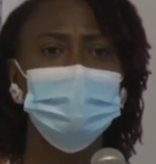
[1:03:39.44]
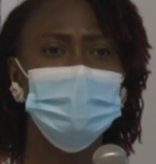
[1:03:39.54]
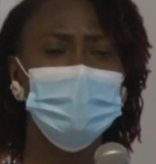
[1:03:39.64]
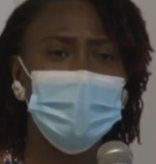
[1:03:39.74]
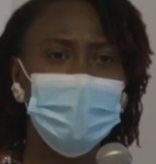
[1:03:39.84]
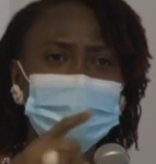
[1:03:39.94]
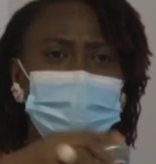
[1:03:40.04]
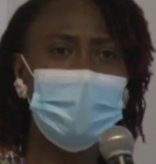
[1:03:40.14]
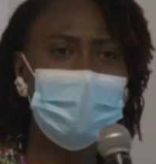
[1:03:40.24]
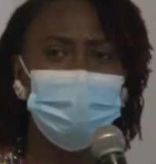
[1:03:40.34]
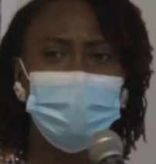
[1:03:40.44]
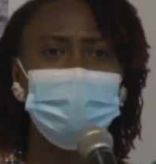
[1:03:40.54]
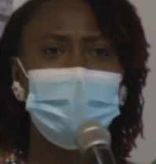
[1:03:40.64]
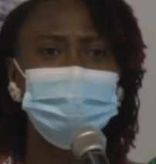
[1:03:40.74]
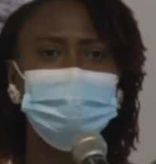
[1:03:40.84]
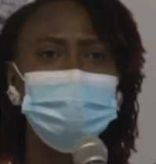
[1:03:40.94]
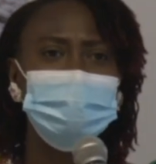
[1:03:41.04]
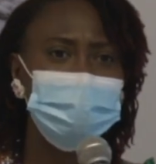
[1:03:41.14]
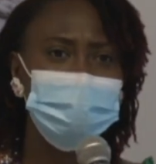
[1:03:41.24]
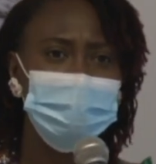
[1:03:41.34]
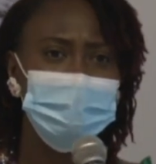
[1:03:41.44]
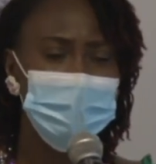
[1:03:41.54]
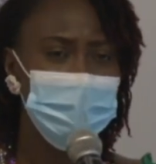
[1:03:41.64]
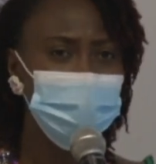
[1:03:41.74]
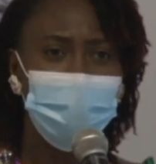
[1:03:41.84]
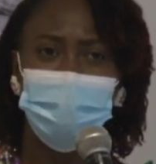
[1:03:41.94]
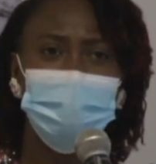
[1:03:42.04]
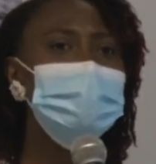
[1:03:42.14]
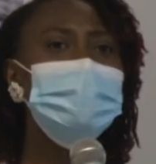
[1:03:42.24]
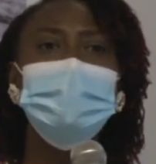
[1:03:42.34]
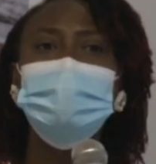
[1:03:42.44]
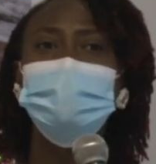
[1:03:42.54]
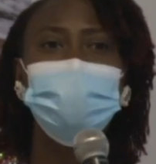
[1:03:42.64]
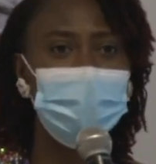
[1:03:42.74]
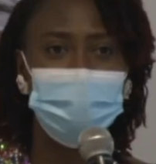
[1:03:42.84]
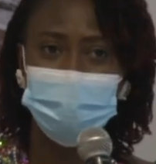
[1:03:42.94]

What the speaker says: Intiaka for side chick. You haven't named her.